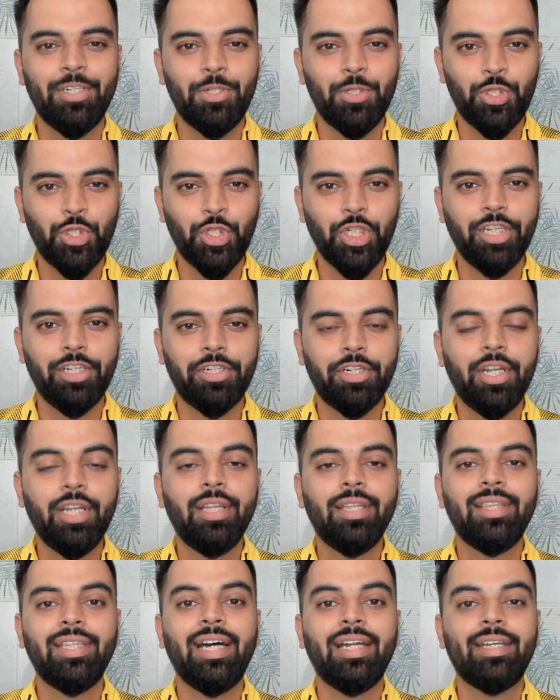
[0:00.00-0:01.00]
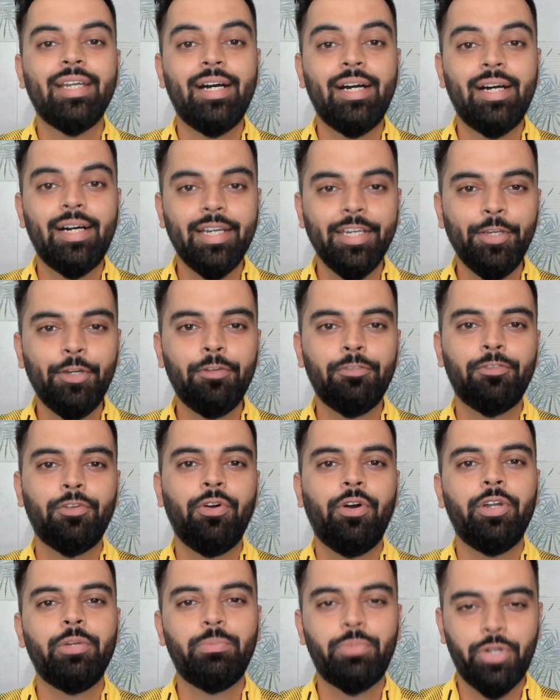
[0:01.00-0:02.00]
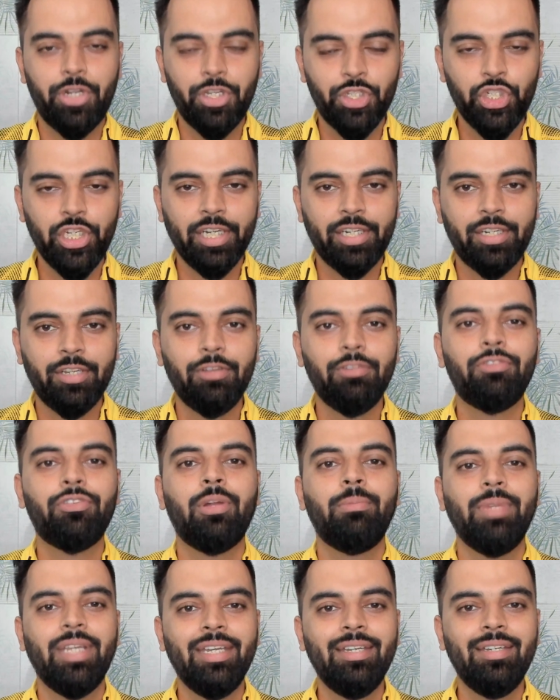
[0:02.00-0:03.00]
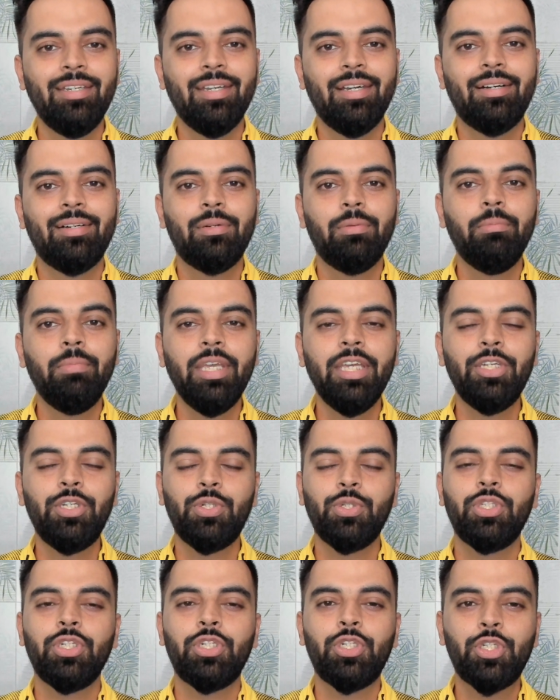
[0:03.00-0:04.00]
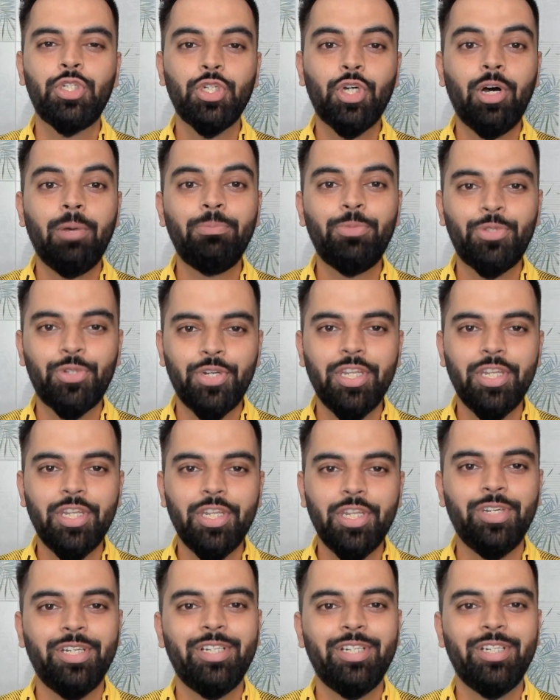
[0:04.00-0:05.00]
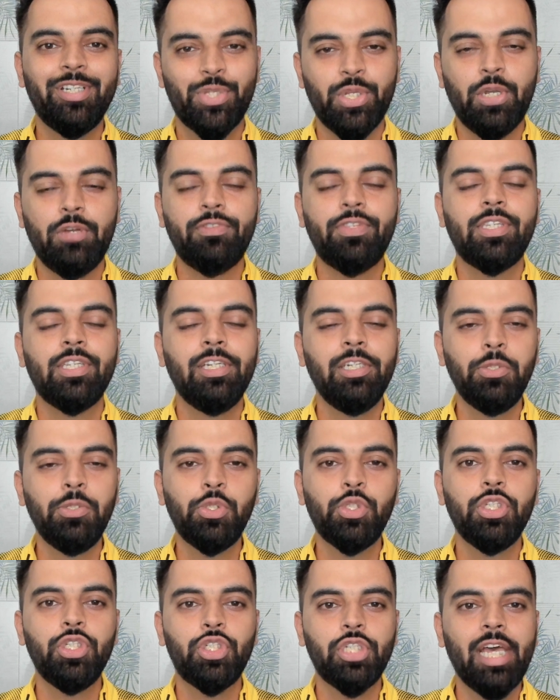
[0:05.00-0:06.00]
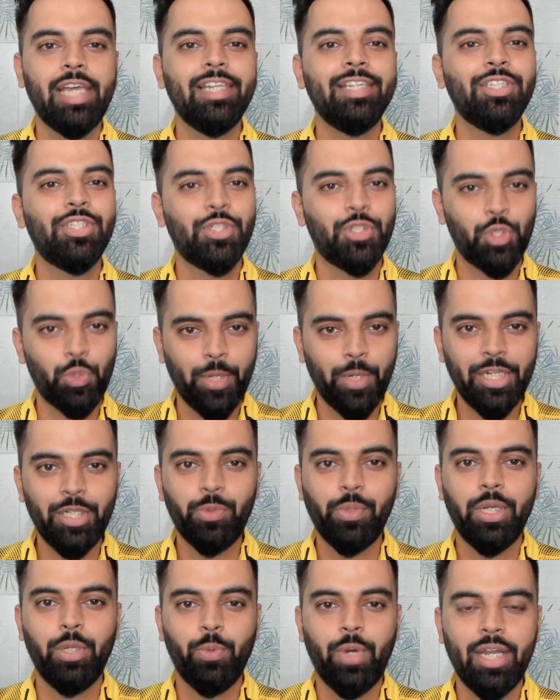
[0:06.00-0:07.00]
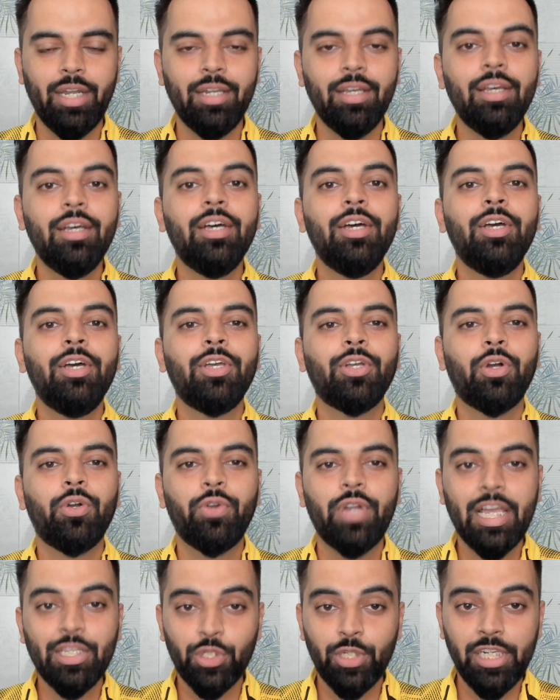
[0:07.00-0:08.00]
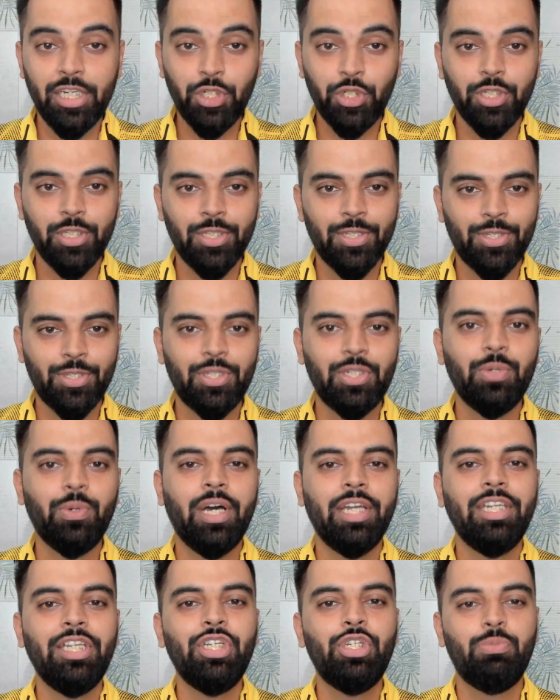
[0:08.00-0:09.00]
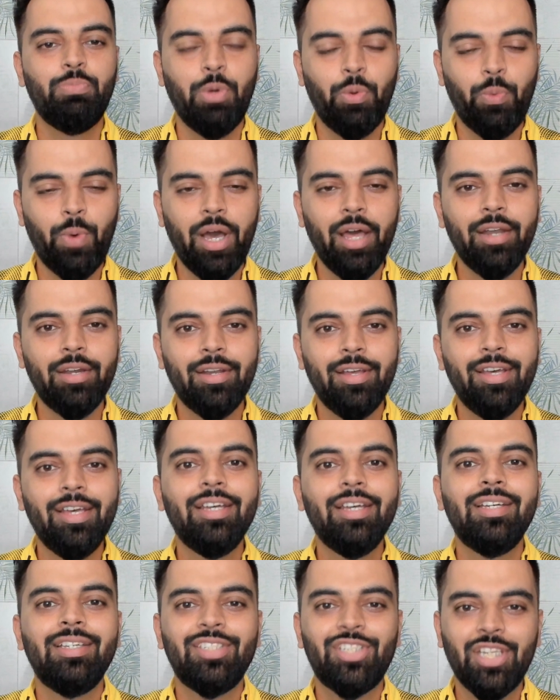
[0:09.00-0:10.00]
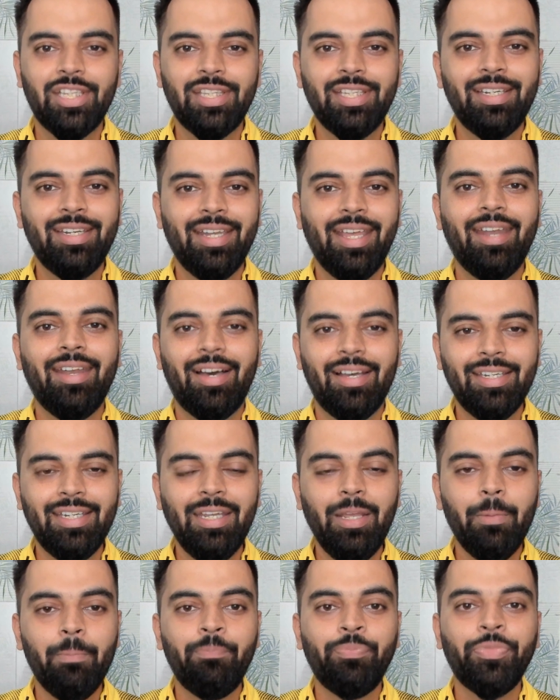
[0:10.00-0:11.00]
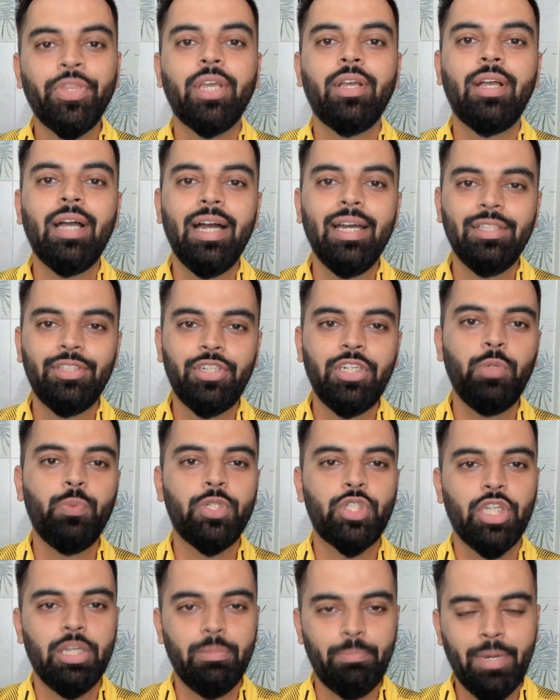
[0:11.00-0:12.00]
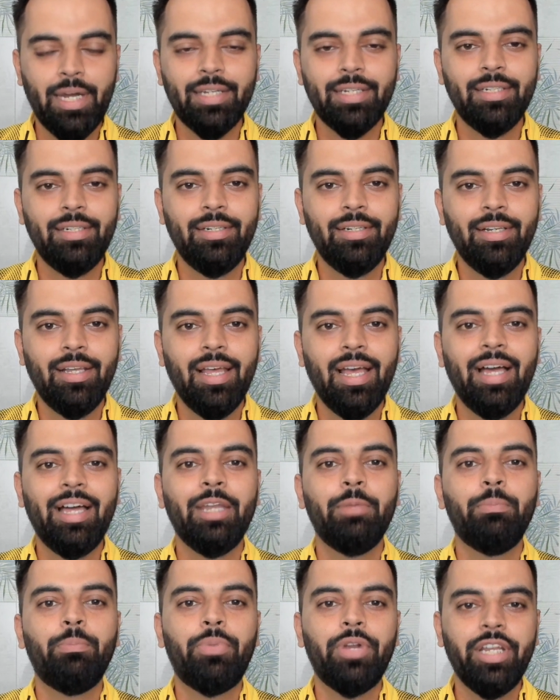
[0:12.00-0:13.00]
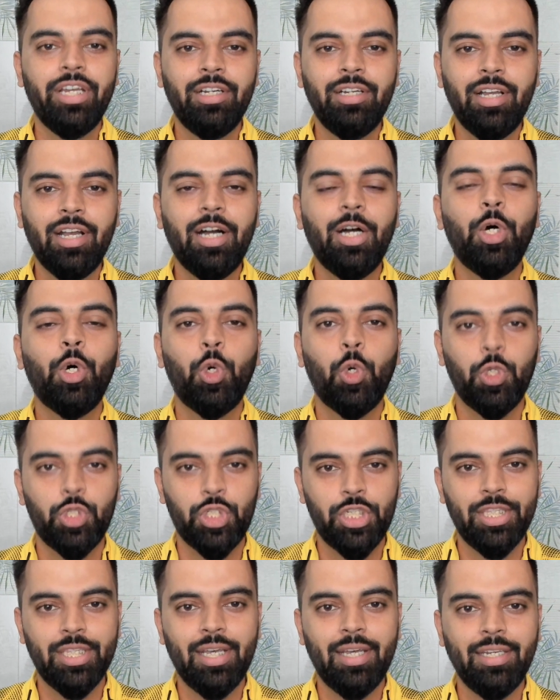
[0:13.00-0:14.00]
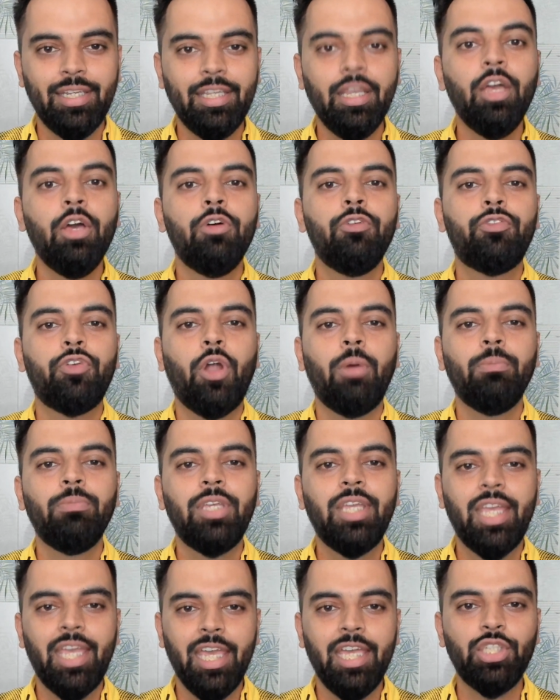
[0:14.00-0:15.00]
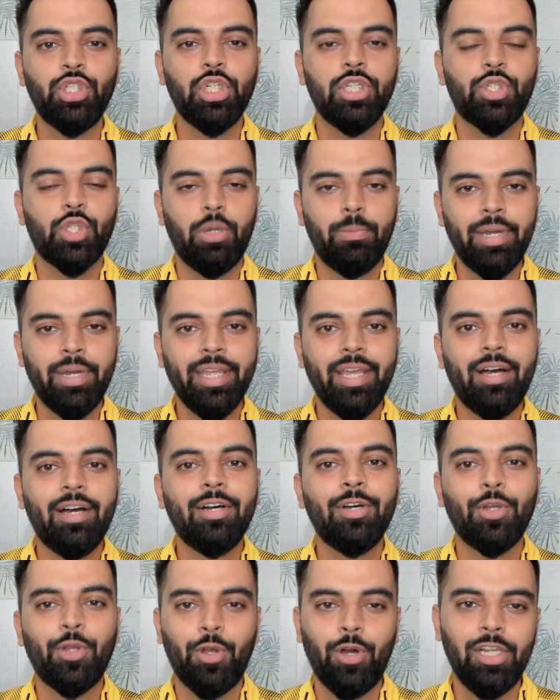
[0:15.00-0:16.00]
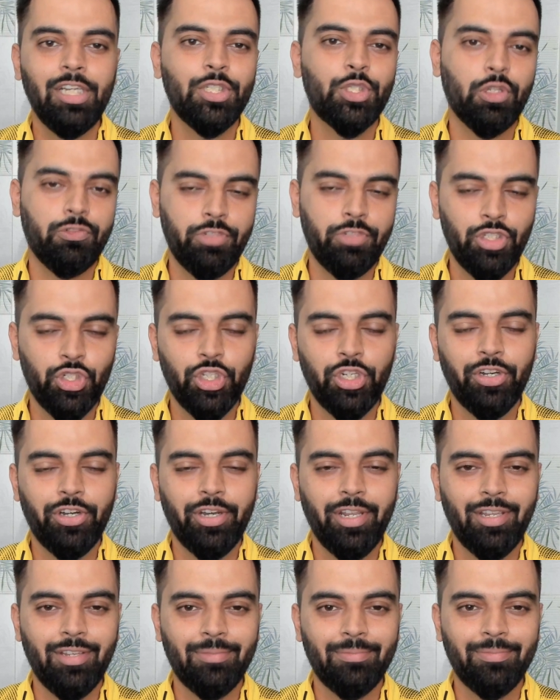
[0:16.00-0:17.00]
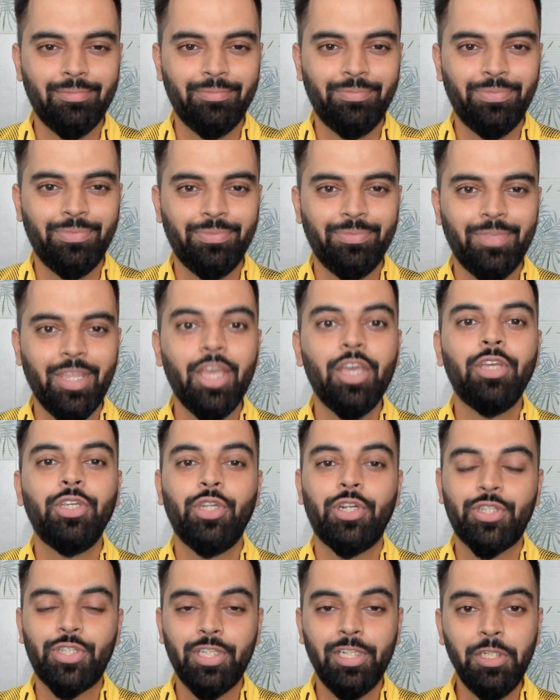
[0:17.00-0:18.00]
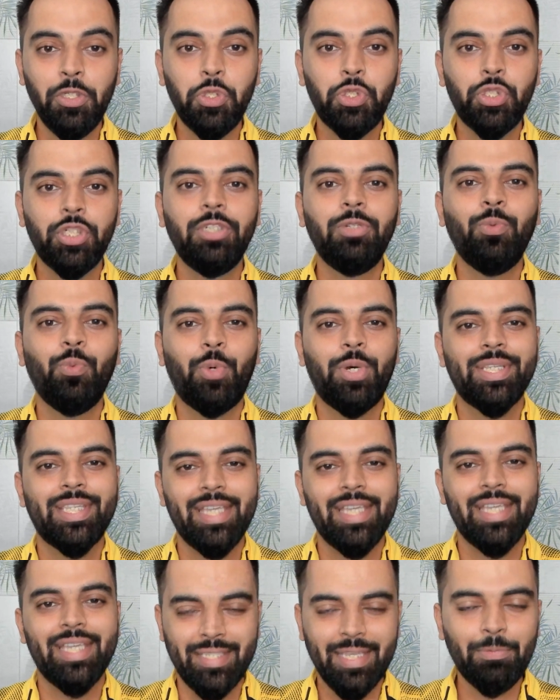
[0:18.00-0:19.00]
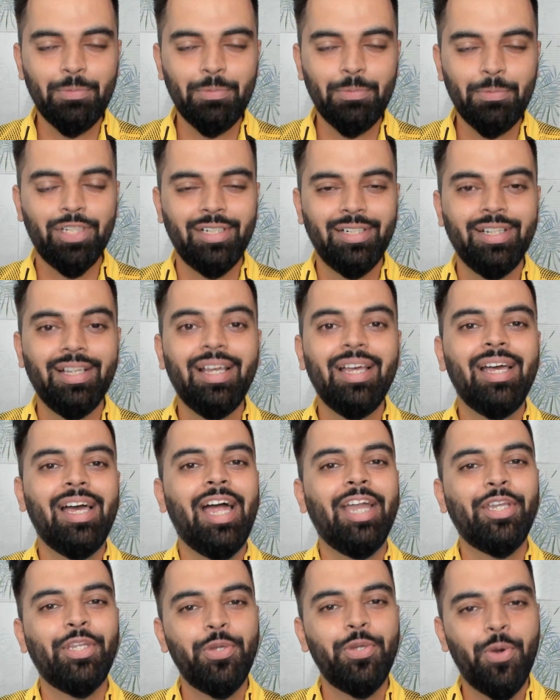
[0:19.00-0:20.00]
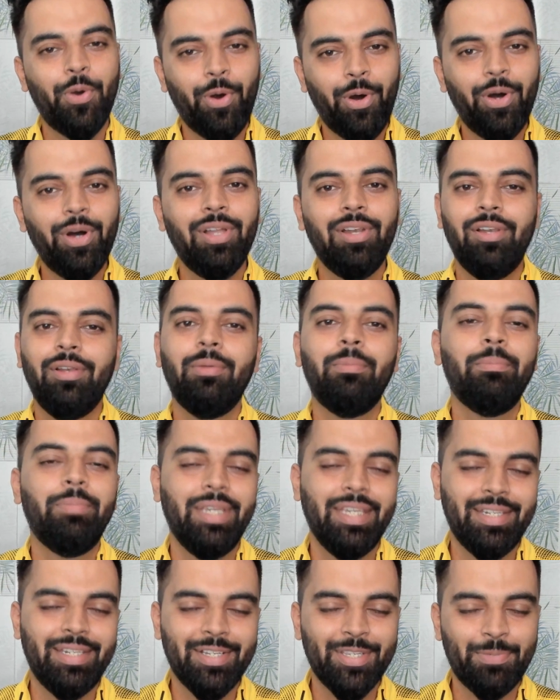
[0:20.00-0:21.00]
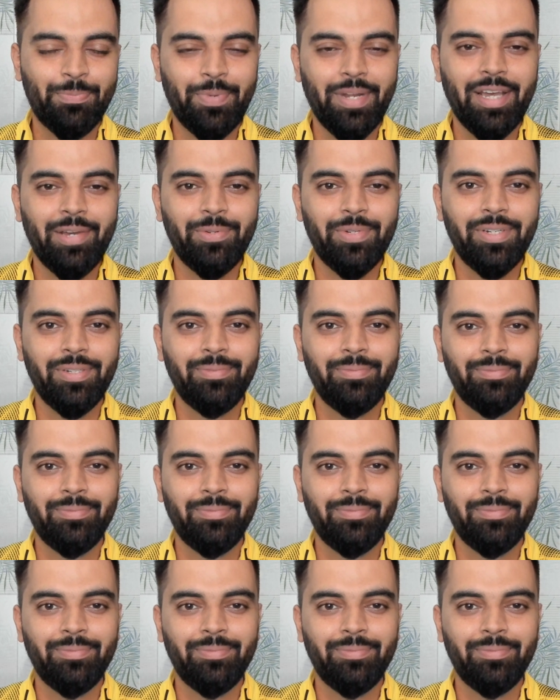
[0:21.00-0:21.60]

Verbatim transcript: to share that Eye of God project from India made to the top three winners of Solution Challenge 2021. Congratulations to Anish Pawar, Jatin Nainani, Gayatri Vijay Patil, and Priyanka Hochandani from KJ Somaiya College of Engineering. Your solution was exceptional and you all made us proud.